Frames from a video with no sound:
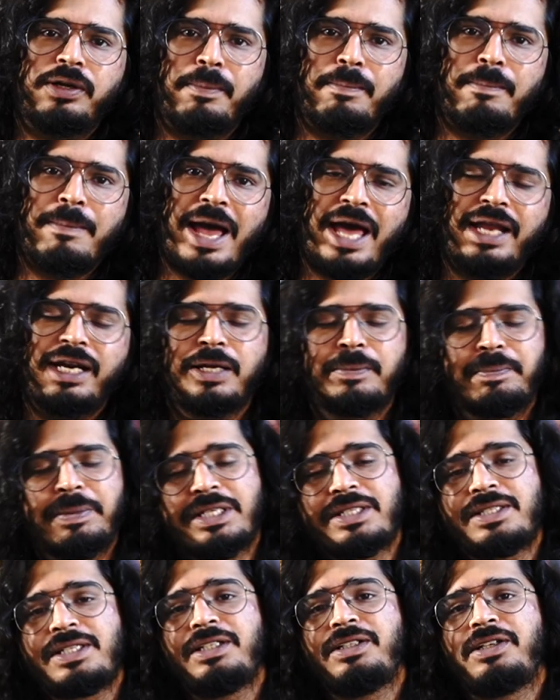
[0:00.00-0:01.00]
a manic
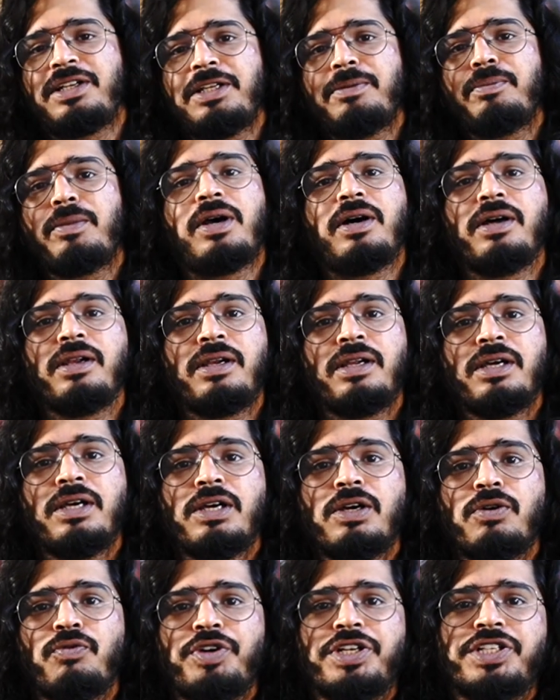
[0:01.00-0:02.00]
pixie dream girl,
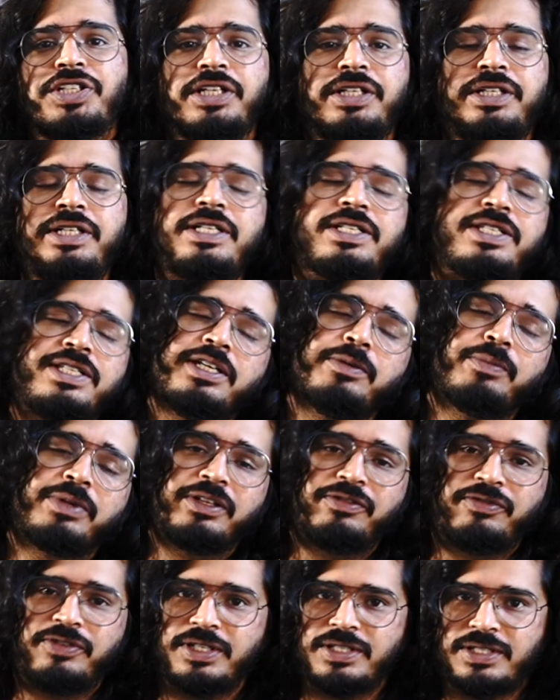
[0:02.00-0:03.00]
which she did seem in
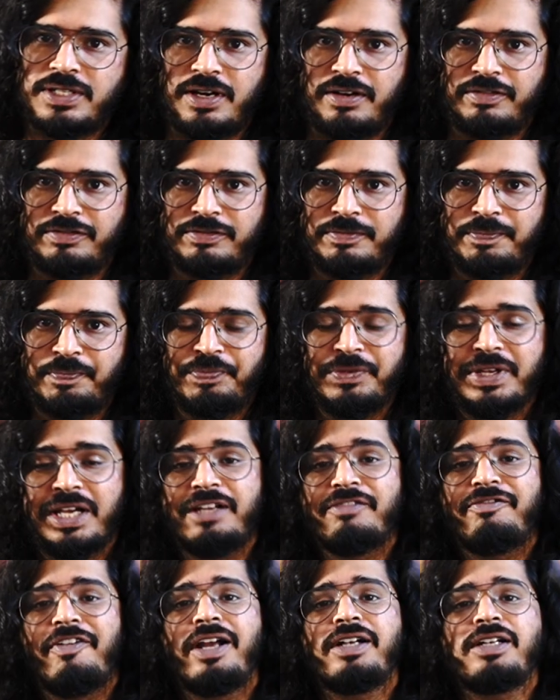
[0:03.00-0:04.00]
the first half.
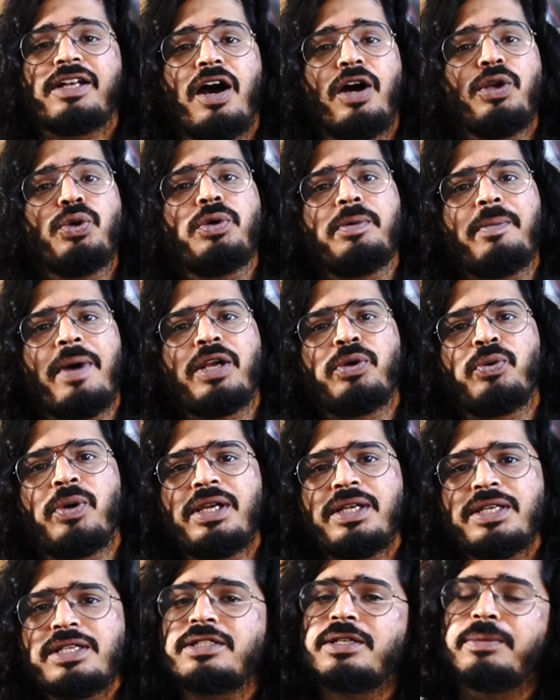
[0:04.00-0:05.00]
In fact, Anu Emmanuel
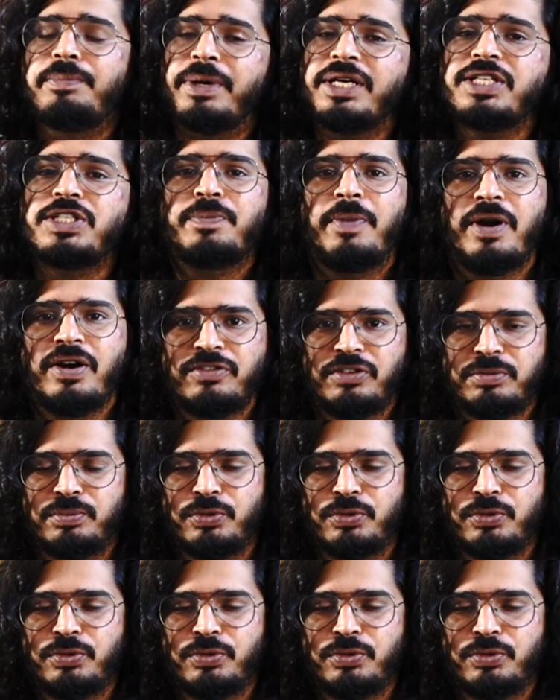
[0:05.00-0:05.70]
is the best part of the